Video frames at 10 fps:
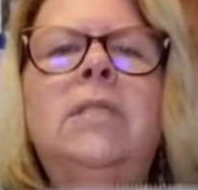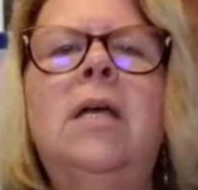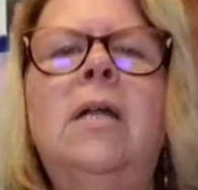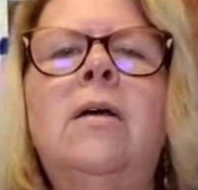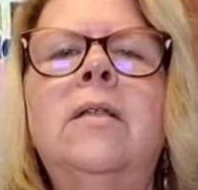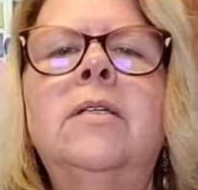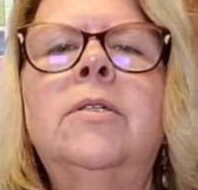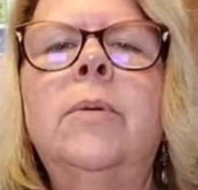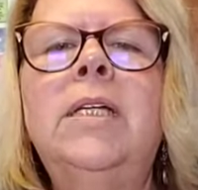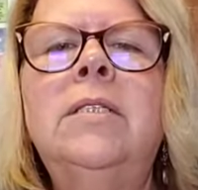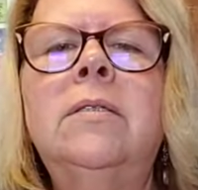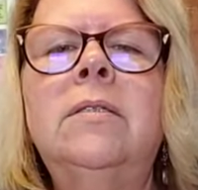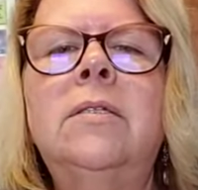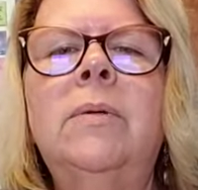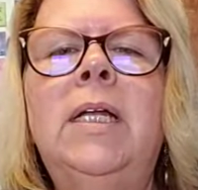got all the
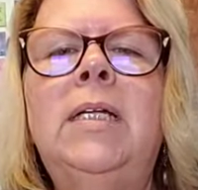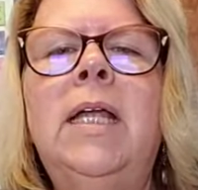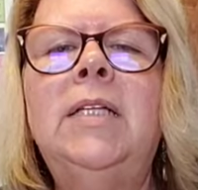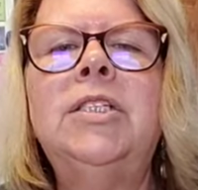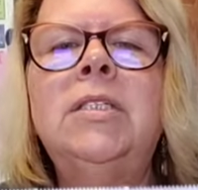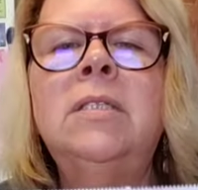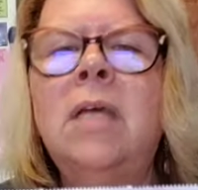serrated edges?